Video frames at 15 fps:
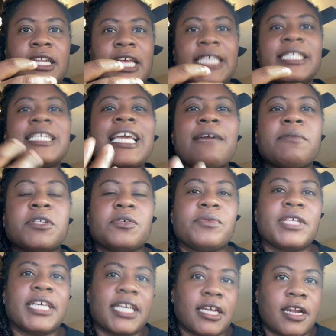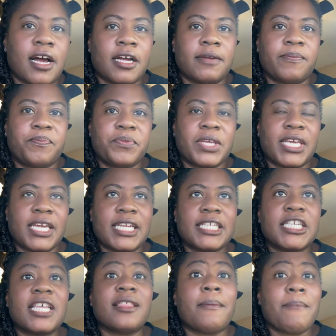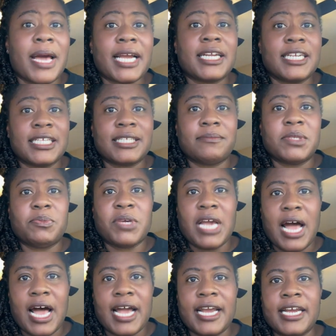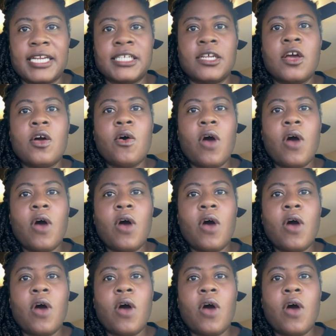isn't able to really get into the mechanisms behind